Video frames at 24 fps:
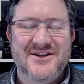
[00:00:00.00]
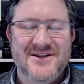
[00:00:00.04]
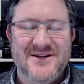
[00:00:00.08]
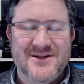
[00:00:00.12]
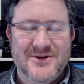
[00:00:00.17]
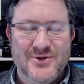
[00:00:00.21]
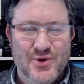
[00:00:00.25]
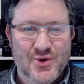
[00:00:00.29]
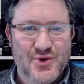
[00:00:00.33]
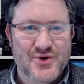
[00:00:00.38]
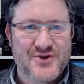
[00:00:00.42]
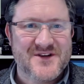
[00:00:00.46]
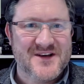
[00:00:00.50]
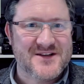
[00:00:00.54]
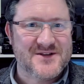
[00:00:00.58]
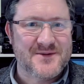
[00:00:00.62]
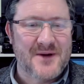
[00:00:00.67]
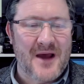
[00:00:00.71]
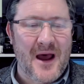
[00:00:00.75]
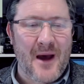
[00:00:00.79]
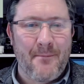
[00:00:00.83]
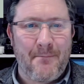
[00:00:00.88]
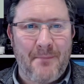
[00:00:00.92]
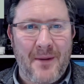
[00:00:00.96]
Luke says
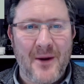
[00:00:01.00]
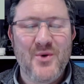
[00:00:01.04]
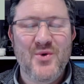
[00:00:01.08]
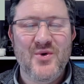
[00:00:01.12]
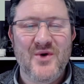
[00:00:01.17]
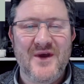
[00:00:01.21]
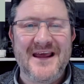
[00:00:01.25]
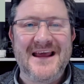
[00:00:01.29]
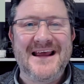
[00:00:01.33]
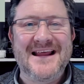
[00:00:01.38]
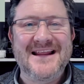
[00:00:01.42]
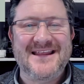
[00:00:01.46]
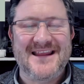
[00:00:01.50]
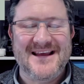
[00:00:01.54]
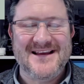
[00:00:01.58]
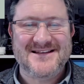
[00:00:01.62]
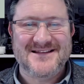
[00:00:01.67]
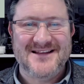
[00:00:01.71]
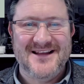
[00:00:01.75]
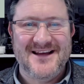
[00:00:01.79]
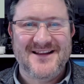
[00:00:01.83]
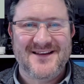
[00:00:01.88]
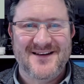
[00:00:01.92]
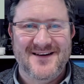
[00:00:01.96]
about 8 days
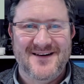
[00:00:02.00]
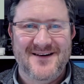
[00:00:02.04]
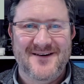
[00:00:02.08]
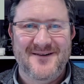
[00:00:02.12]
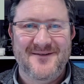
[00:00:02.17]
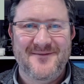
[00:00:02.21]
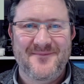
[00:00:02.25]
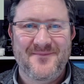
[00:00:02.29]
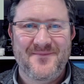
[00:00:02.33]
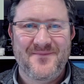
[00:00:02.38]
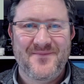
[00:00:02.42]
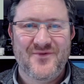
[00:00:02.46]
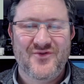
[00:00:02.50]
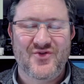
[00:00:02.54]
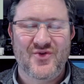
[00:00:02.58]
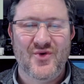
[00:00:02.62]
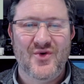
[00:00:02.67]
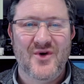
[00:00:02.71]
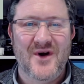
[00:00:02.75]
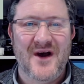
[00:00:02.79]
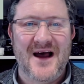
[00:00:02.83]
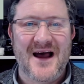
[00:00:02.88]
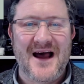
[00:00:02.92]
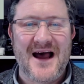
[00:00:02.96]
later.
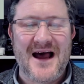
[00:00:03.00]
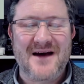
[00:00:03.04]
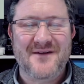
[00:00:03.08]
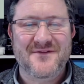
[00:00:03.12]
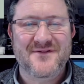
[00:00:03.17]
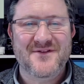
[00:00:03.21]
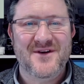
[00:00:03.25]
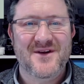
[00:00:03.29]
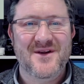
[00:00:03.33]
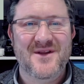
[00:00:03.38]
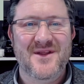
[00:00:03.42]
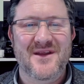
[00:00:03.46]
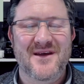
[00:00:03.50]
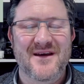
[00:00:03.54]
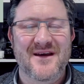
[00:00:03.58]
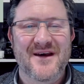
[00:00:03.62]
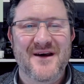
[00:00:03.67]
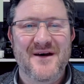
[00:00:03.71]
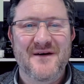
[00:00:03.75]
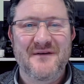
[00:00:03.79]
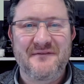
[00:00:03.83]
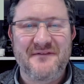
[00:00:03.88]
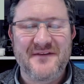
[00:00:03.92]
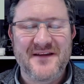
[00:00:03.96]
So after the
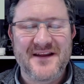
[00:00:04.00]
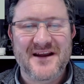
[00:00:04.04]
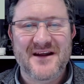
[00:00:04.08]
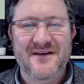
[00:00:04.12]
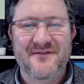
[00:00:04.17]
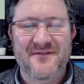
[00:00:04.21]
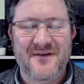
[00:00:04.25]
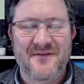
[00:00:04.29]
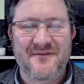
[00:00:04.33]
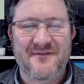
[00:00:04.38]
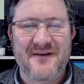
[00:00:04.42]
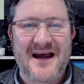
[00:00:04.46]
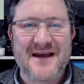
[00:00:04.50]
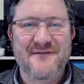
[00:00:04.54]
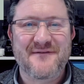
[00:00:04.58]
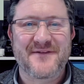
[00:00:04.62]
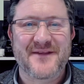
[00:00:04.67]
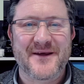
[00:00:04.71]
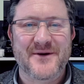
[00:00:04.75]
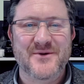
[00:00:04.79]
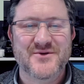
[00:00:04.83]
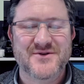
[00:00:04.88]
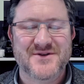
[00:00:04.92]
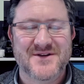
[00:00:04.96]
feeding of the
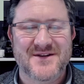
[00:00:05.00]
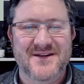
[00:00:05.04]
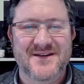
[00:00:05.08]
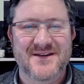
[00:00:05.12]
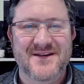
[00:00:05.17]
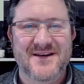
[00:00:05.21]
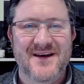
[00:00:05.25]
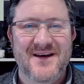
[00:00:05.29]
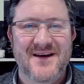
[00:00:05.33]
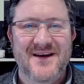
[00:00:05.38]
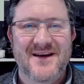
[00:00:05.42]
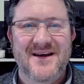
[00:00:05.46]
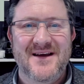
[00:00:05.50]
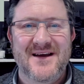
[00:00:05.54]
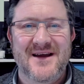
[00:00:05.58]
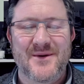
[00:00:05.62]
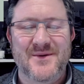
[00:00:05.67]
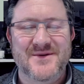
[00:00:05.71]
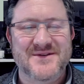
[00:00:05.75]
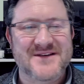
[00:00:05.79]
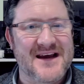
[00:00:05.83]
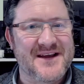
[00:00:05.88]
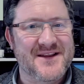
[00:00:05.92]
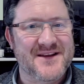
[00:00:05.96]
5,000, it
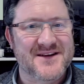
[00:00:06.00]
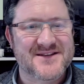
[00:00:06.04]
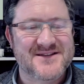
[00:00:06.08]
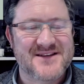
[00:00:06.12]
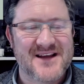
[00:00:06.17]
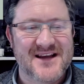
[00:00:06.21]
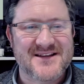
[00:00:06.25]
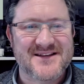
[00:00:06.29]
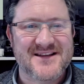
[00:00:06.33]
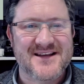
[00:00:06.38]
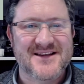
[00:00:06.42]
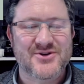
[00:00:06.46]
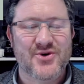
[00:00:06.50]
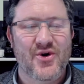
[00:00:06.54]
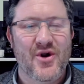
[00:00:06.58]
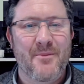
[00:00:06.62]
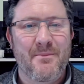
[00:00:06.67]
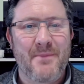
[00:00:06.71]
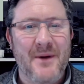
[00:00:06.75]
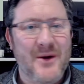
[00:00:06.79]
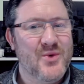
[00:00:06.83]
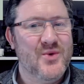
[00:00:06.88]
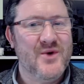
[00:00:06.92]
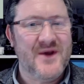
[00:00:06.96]
was either 6 days or
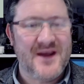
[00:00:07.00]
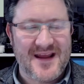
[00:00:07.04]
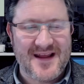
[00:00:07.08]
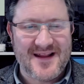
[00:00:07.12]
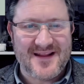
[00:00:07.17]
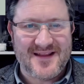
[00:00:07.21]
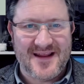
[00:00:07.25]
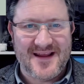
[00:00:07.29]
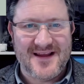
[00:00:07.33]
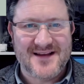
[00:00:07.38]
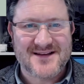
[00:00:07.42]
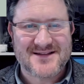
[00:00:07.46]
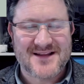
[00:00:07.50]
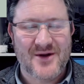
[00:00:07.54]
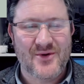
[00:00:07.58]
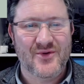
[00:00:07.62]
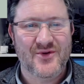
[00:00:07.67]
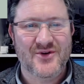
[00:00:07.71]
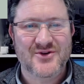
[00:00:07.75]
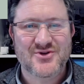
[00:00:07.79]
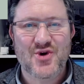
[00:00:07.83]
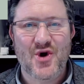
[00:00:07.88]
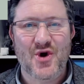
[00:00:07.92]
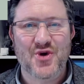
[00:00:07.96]
about 8 days. Now,
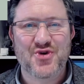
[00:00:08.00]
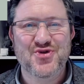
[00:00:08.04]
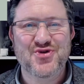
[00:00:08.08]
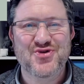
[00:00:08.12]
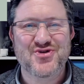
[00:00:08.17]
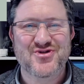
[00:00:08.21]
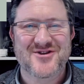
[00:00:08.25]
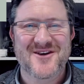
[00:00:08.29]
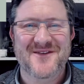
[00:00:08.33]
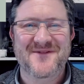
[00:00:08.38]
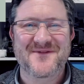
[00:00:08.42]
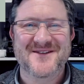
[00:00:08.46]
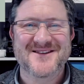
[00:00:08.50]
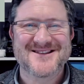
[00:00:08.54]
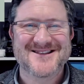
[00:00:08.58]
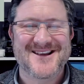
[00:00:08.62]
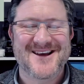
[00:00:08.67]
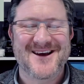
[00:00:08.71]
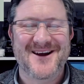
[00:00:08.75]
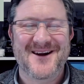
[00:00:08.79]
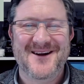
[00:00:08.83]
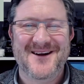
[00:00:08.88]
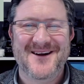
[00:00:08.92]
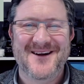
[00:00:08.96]
there's not a huge difference
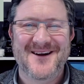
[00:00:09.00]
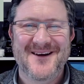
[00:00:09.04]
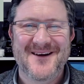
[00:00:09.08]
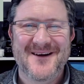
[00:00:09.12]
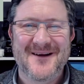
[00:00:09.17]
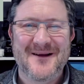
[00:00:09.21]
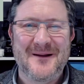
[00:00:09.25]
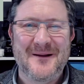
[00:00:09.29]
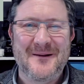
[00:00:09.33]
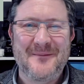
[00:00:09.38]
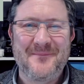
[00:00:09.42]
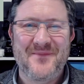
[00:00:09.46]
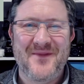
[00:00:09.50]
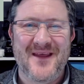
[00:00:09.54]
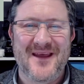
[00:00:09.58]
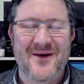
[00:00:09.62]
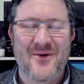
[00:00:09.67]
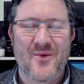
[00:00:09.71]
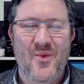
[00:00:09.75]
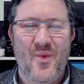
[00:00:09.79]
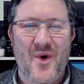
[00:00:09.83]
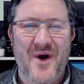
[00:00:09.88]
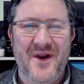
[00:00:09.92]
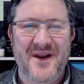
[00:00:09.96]
there.
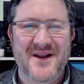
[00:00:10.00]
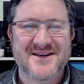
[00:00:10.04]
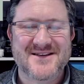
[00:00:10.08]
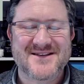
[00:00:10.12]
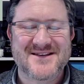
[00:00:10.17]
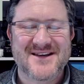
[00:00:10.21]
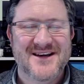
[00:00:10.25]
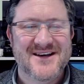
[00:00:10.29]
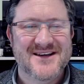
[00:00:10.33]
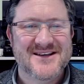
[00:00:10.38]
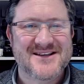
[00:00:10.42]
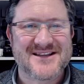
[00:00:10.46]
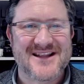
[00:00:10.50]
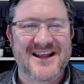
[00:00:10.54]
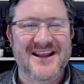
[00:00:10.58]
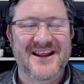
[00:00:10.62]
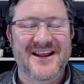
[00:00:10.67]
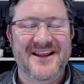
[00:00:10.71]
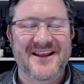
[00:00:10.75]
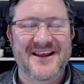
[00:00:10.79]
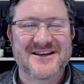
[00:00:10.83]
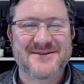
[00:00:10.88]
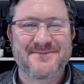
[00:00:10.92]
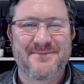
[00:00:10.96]
One is slightly
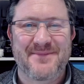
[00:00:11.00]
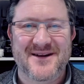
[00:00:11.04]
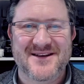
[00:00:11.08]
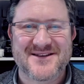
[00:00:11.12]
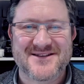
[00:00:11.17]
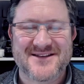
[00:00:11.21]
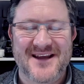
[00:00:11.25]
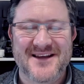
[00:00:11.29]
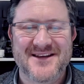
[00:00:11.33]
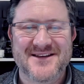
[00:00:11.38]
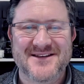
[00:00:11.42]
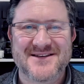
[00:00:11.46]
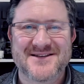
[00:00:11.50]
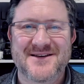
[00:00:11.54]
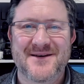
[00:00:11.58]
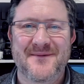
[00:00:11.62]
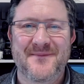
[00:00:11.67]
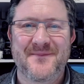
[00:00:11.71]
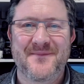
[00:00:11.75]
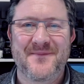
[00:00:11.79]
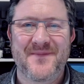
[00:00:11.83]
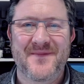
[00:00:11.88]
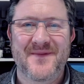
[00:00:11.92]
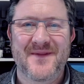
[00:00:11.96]
less precise.
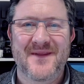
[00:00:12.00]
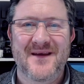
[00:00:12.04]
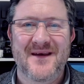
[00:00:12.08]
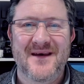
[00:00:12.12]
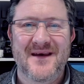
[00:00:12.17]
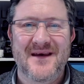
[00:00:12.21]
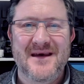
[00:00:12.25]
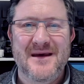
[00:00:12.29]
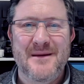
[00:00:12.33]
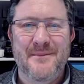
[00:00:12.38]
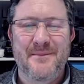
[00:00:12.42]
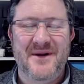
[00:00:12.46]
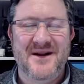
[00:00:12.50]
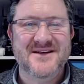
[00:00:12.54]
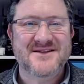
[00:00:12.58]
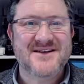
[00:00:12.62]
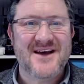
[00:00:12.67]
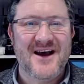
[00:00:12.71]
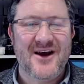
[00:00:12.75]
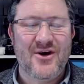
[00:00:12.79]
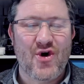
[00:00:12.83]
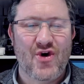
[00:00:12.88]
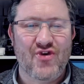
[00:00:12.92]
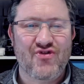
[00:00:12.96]
But is
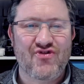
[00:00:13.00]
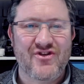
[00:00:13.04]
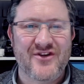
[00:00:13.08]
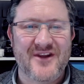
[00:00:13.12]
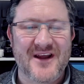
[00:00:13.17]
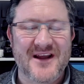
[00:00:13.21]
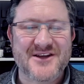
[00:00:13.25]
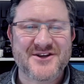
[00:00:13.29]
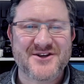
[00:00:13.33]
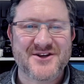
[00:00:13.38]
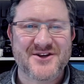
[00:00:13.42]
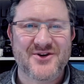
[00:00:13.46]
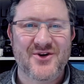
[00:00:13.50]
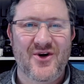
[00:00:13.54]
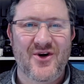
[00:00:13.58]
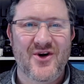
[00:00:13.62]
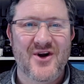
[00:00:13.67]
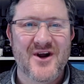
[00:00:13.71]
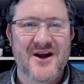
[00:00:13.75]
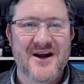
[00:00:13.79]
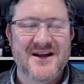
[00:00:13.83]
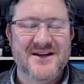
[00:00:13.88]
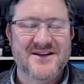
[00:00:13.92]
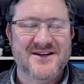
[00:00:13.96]
it a contradiction, or
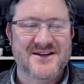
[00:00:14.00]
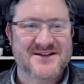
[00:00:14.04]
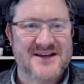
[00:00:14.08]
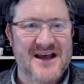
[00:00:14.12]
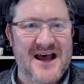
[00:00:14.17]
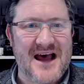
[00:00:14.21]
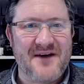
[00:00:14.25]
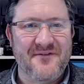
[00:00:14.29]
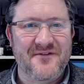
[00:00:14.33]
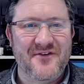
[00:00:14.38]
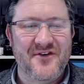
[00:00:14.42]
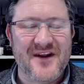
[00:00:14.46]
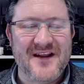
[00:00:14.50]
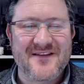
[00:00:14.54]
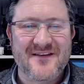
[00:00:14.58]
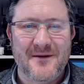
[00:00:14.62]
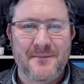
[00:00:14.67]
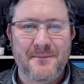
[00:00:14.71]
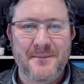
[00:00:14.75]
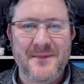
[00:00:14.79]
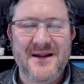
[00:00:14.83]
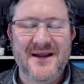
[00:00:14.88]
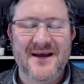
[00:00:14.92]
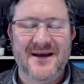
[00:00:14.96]
does it have greater
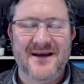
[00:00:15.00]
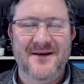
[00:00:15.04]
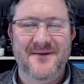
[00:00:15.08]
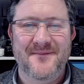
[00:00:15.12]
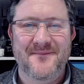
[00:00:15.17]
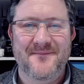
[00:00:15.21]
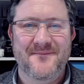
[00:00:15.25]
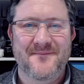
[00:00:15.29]
meaning?